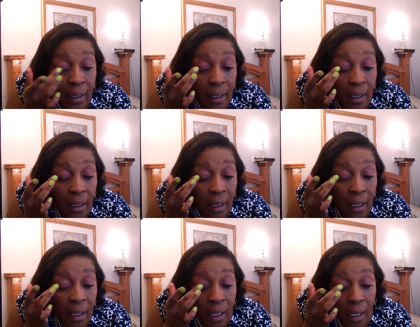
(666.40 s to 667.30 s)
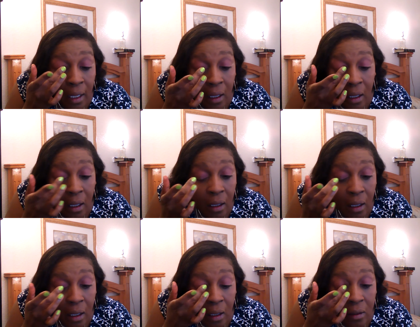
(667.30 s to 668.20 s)

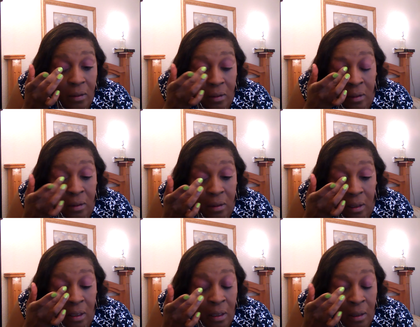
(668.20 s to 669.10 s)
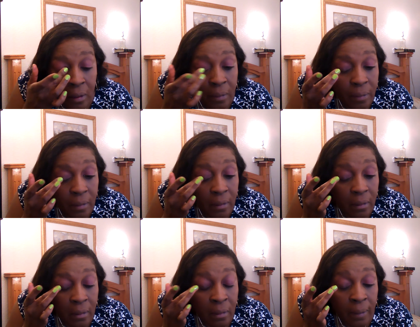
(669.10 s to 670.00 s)

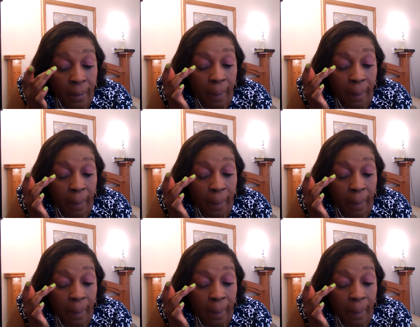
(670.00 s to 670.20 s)
(no one is talking)